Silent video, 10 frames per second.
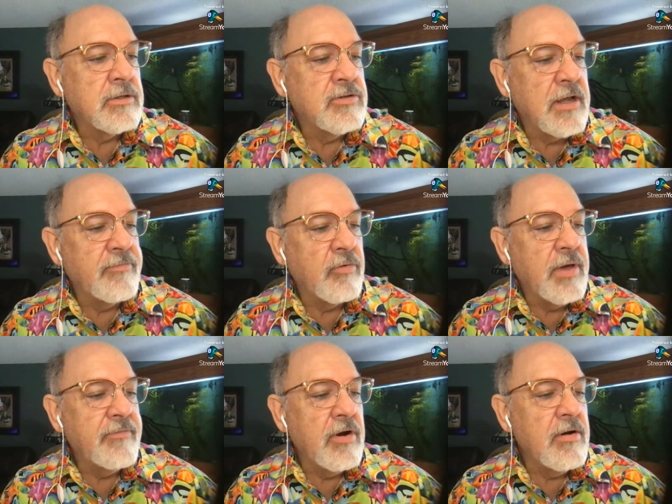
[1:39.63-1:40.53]
Jennifer
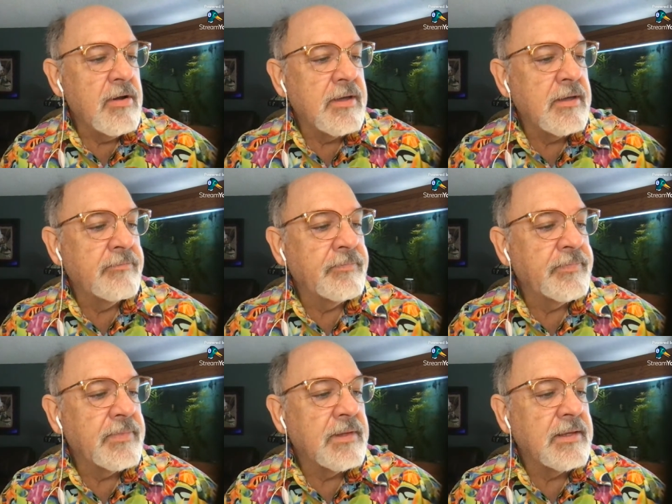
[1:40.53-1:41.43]
Weaver,
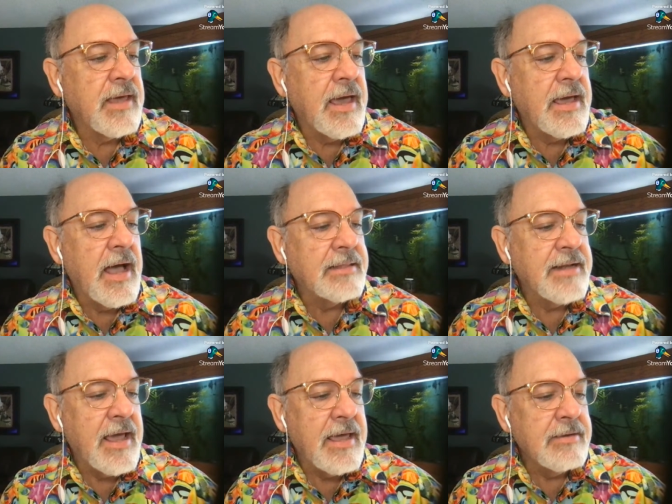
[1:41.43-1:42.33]
Kay
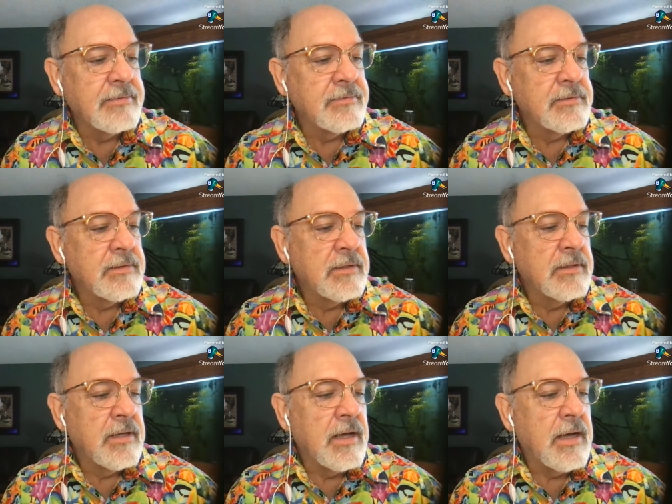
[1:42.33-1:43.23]
Holiday,
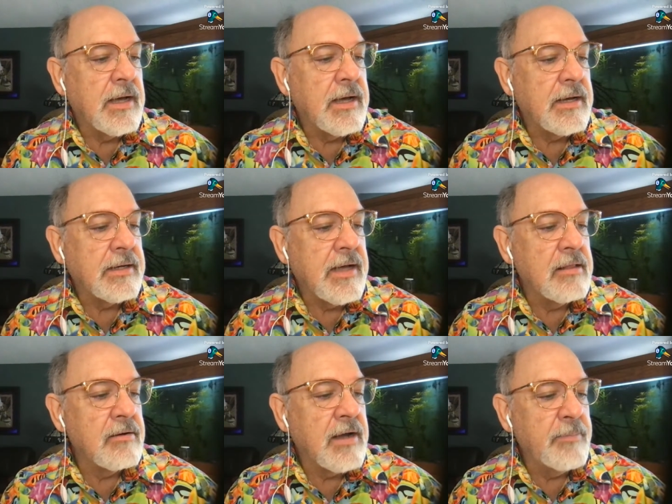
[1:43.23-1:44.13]

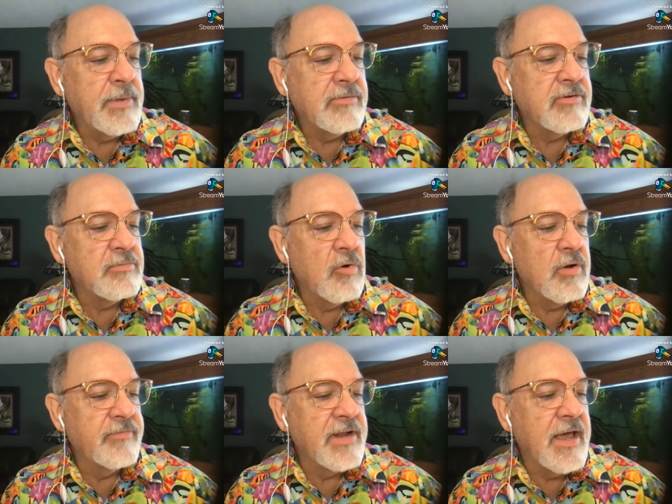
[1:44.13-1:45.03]
Color Guppies, good
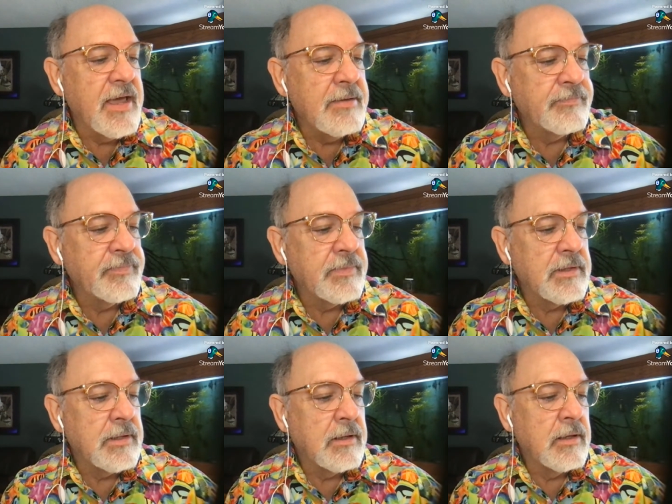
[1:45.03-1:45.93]
morning, Vinay.
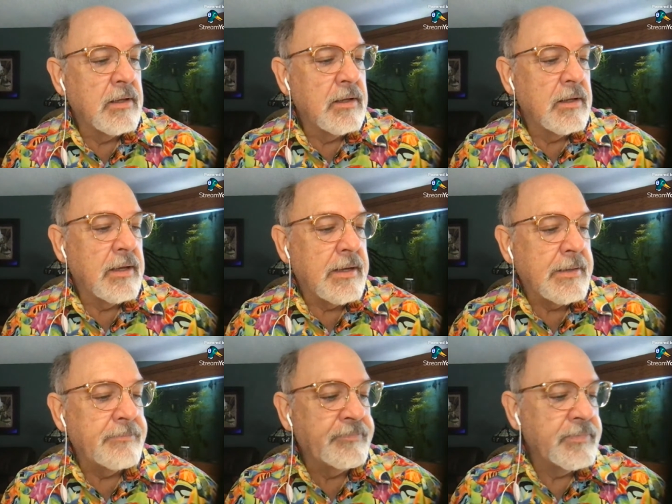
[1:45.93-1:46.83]

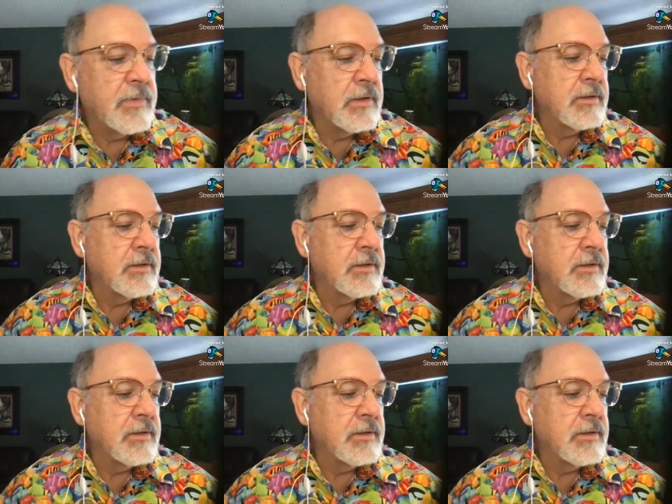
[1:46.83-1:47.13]
Um,